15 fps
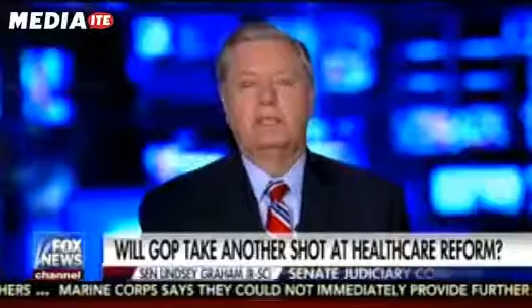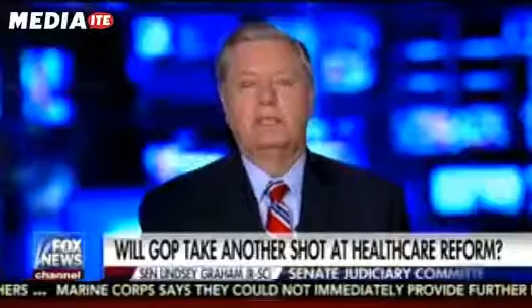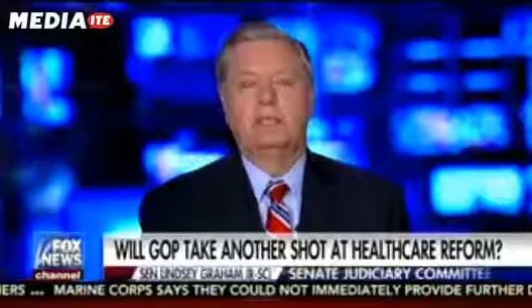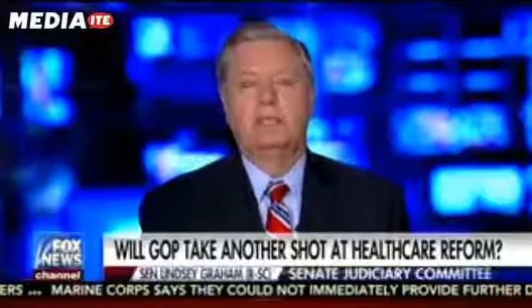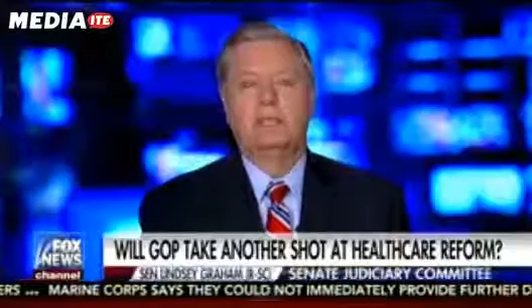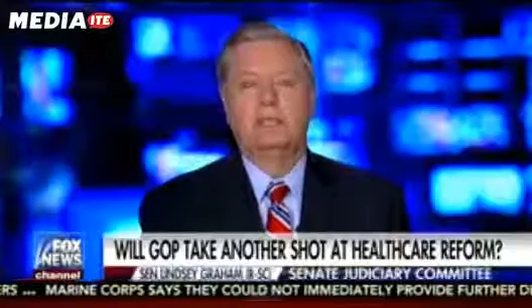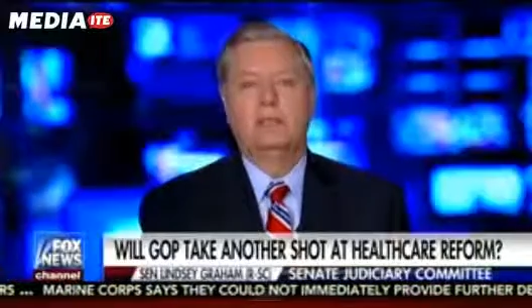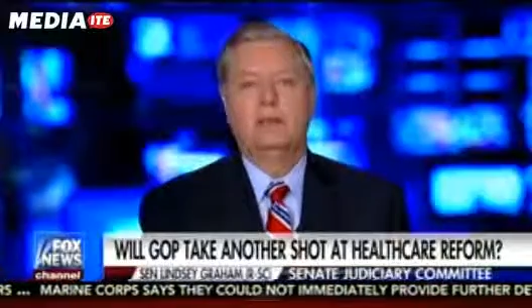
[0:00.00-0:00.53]

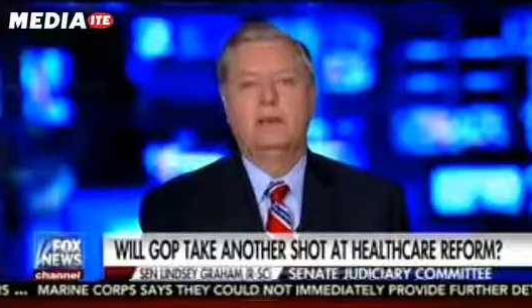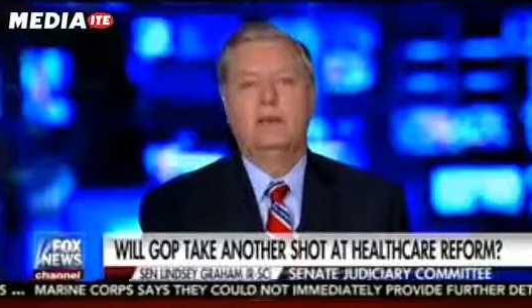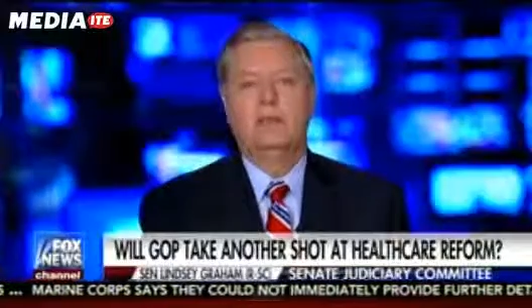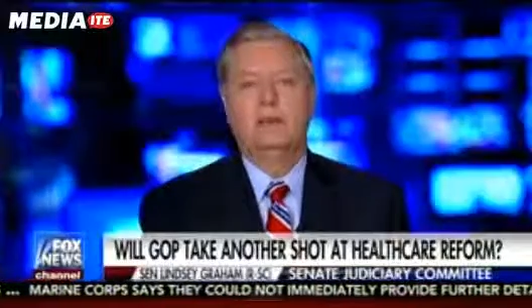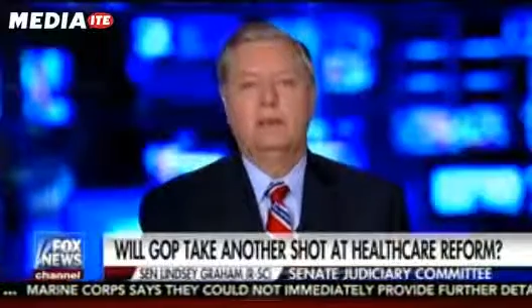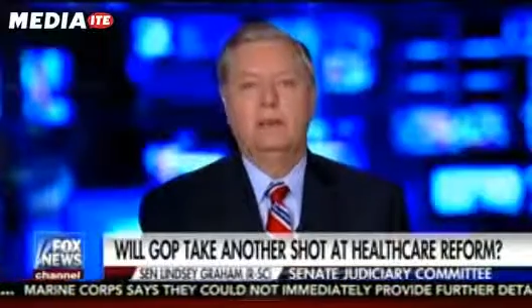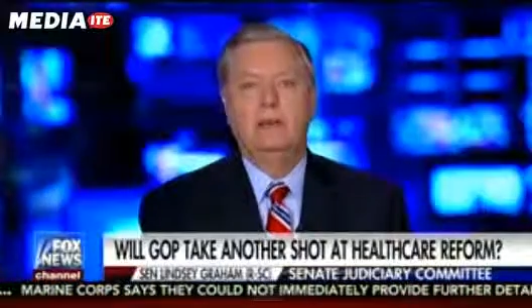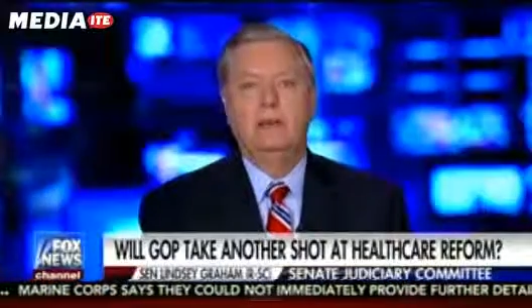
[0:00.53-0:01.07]
times. His
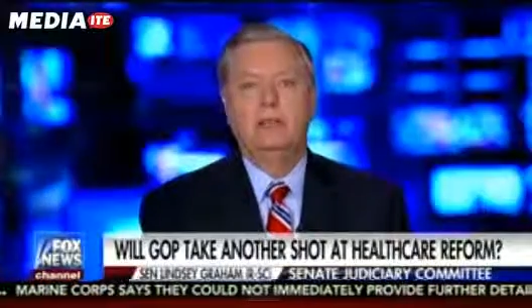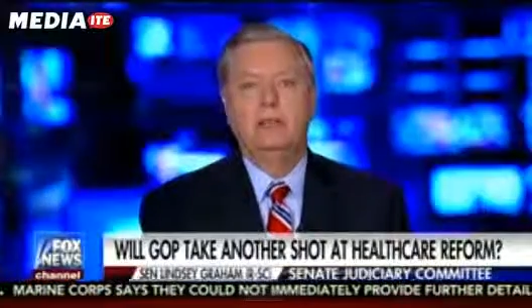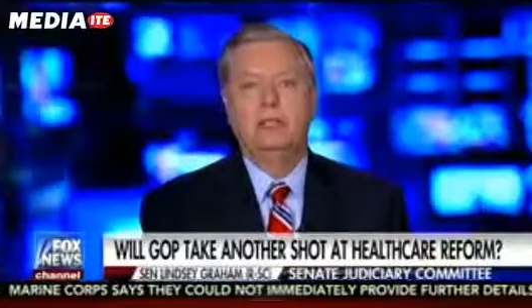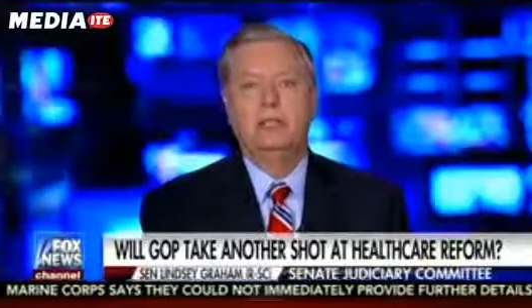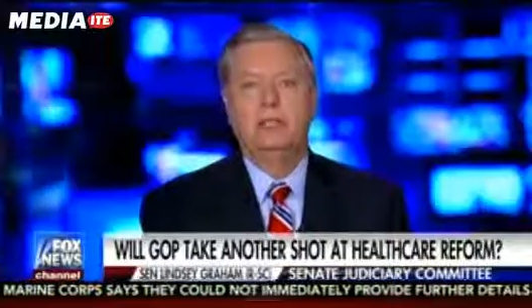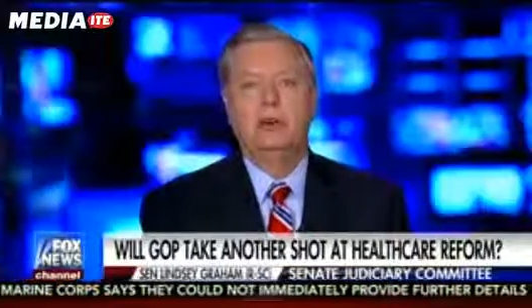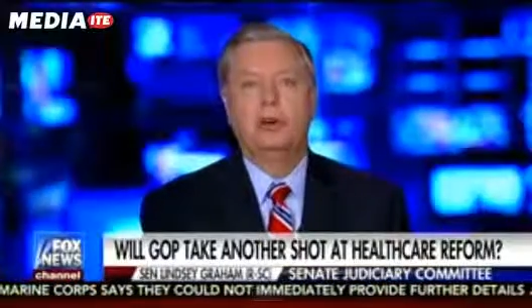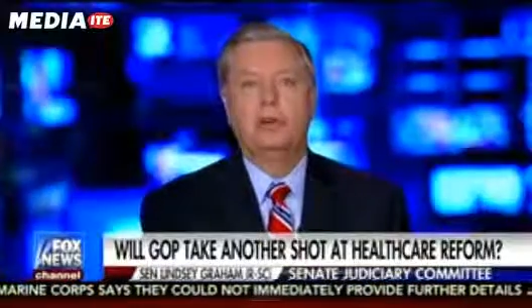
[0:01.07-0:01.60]
governor
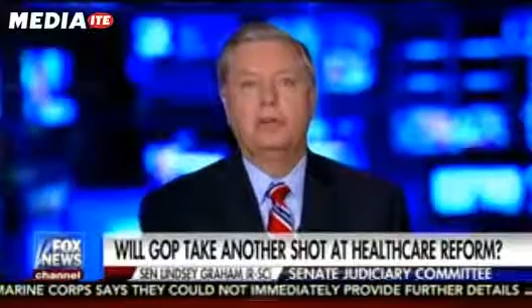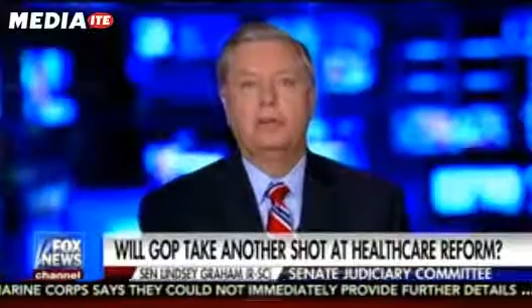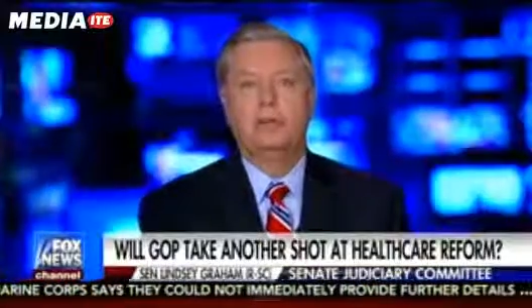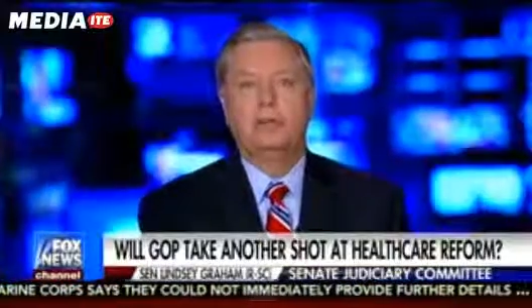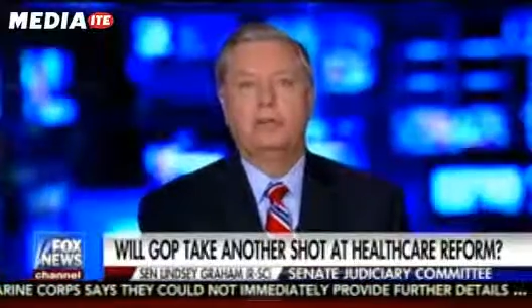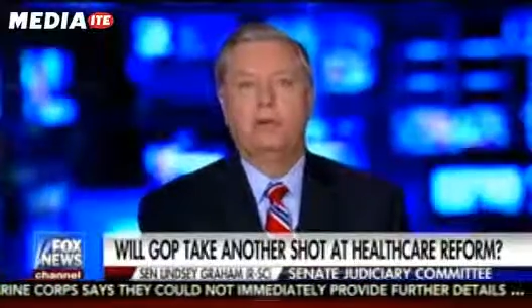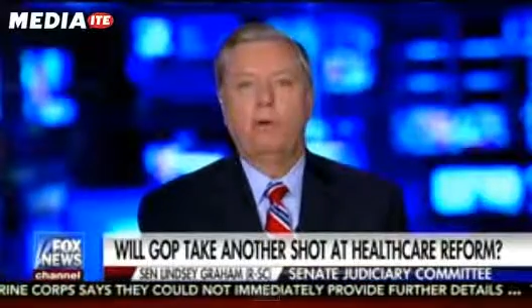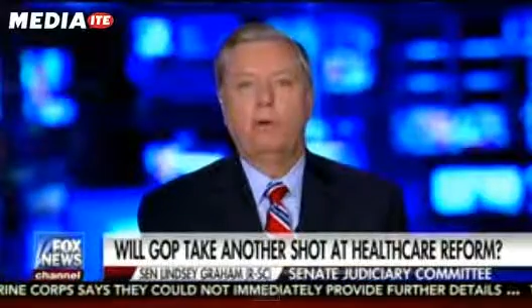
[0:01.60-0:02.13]
is in charge
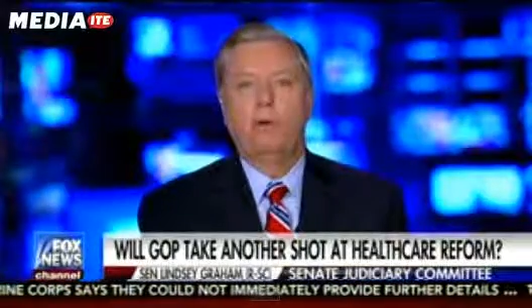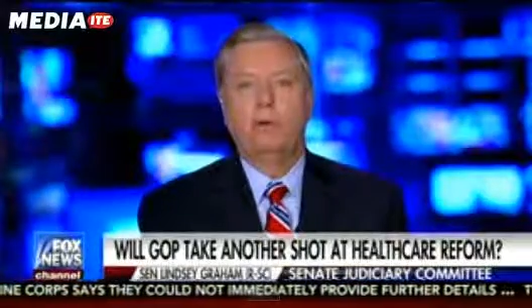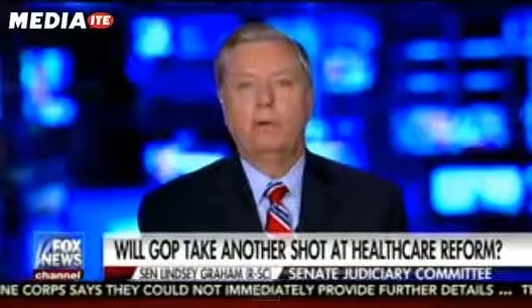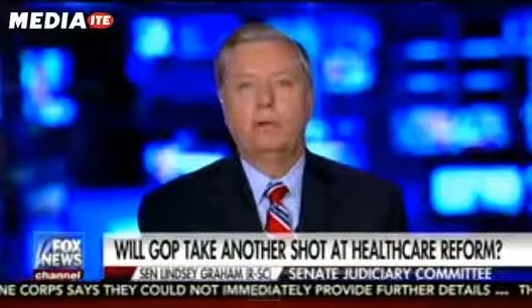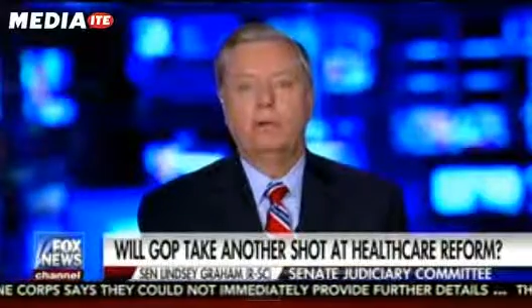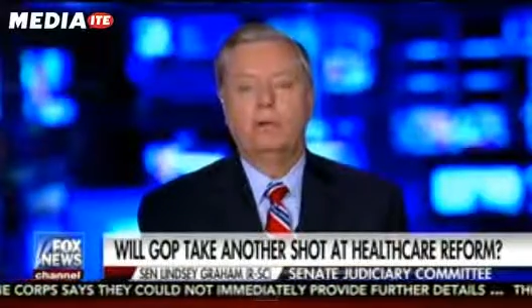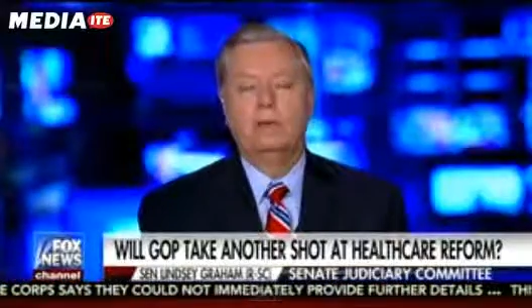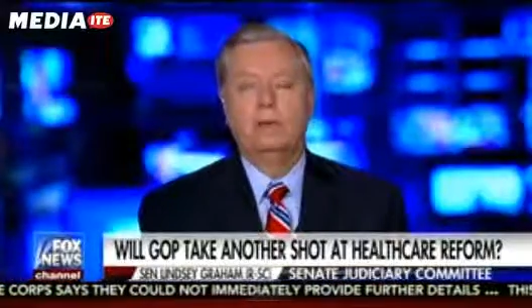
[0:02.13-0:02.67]
of the
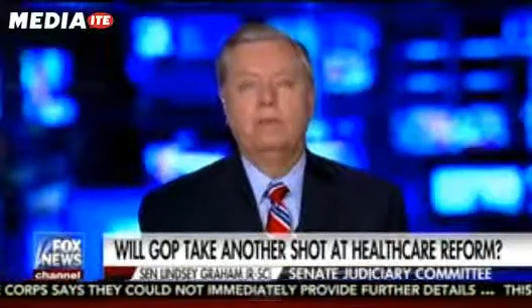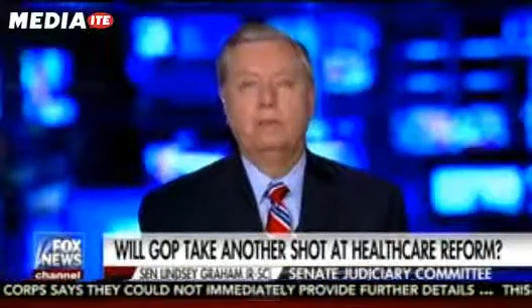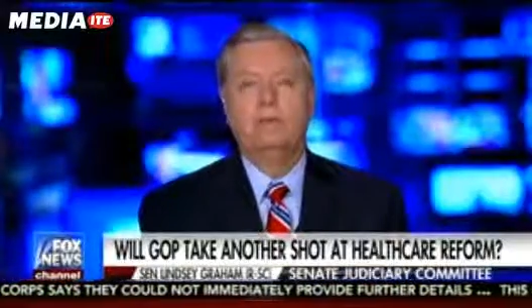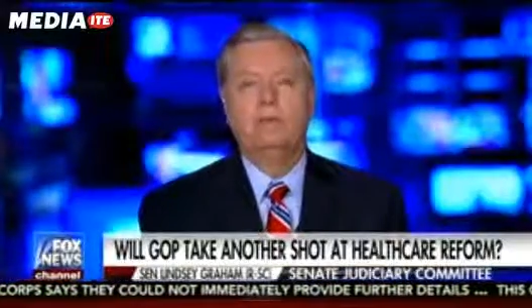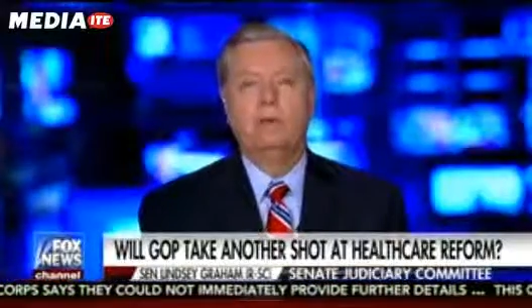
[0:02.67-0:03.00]
formula.